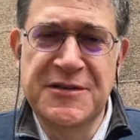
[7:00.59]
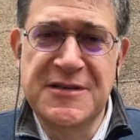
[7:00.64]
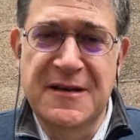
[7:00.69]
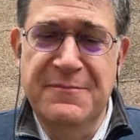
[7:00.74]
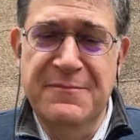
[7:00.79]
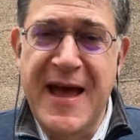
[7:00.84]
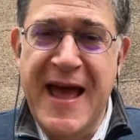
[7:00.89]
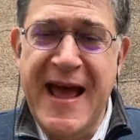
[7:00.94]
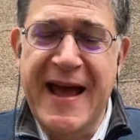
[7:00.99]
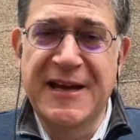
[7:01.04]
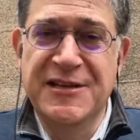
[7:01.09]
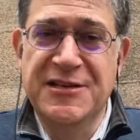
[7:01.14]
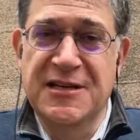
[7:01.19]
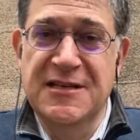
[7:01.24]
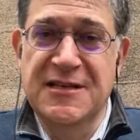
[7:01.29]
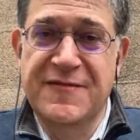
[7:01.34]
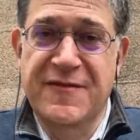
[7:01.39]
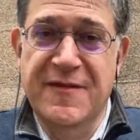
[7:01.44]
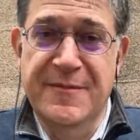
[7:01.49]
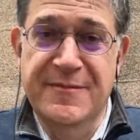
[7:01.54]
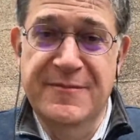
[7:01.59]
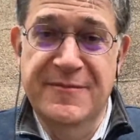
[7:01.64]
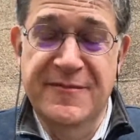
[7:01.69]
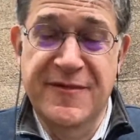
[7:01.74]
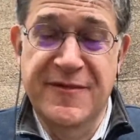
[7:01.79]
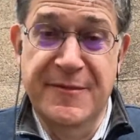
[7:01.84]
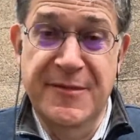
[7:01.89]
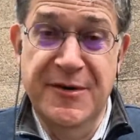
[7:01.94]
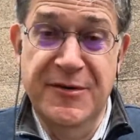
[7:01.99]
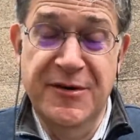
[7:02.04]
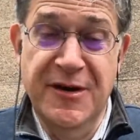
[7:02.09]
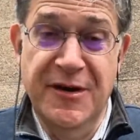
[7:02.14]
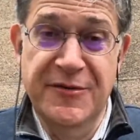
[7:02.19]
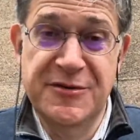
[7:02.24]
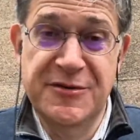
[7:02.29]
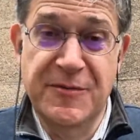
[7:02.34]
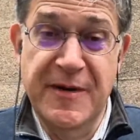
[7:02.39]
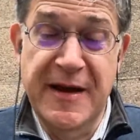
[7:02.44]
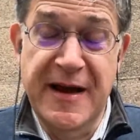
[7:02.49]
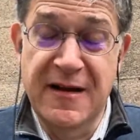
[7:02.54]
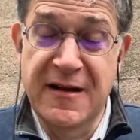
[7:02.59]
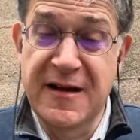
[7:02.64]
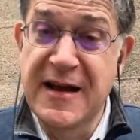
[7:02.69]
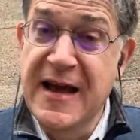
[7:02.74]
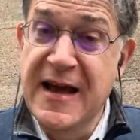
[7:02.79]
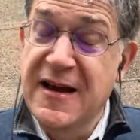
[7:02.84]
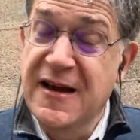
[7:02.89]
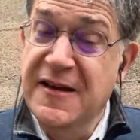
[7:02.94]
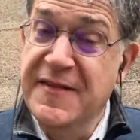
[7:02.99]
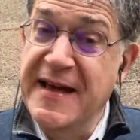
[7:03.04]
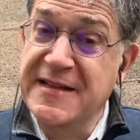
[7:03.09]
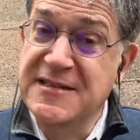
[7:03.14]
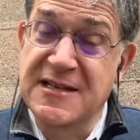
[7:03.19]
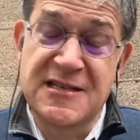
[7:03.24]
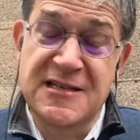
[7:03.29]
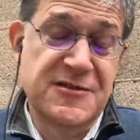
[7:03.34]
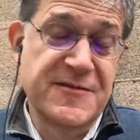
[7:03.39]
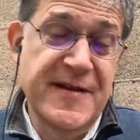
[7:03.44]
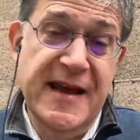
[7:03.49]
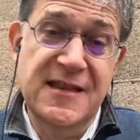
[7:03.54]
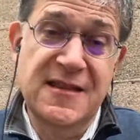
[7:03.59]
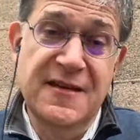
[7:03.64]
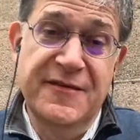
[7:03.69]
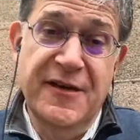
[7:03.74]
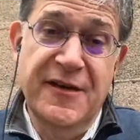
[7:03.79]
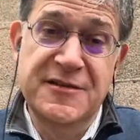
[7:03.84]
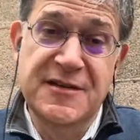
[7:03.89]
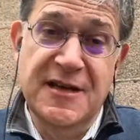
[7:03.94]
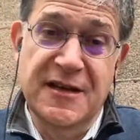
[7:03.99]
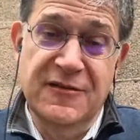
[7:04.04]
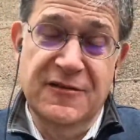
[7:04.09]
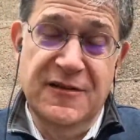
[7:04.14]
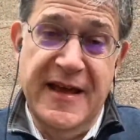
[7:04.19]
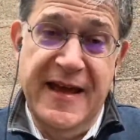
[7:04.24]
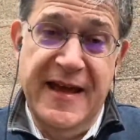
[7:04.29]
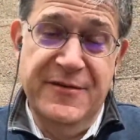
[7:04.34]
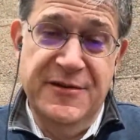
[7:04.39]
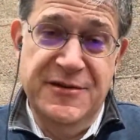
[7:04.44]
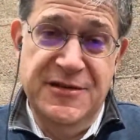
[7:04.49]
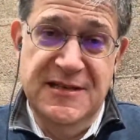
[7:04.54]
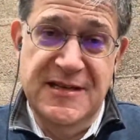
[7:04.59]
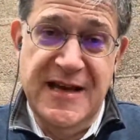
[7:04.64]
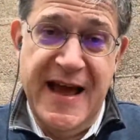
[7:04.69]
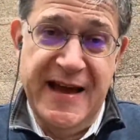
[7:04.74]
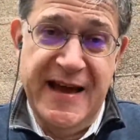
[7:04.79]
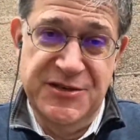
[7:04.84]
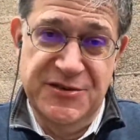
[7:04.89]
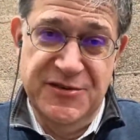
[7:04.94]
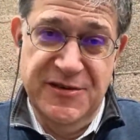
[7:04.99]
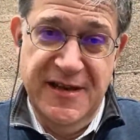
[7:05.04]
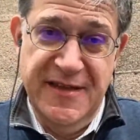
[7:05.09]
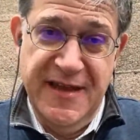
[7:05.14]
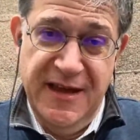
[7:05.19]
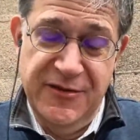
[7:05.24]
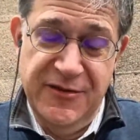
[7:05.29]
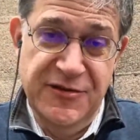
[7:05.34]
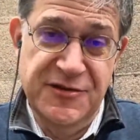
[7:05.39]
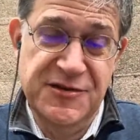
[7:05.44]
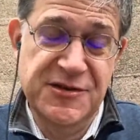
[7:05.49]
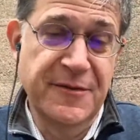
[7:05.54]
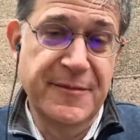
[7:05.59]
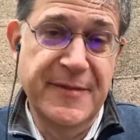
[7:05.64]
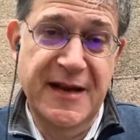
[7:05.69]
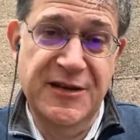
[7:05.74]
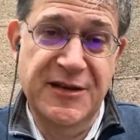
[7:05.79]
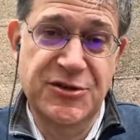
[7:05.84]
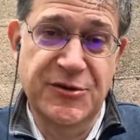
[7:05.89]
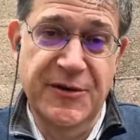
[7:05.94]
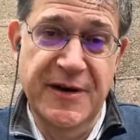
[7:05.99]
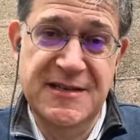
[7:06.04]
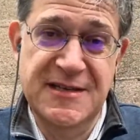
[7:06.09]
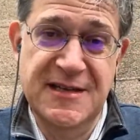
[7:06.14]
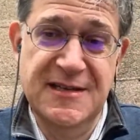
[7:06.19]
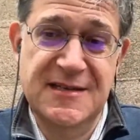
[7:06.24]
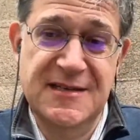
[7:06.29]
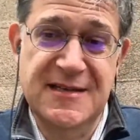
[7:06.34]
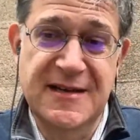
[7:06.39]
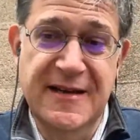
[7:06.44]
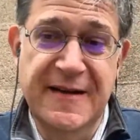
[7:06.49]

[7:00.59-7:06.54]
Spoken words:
and packages from who knows where. Now, that's a strength of those other languages, actually. There's so many choices.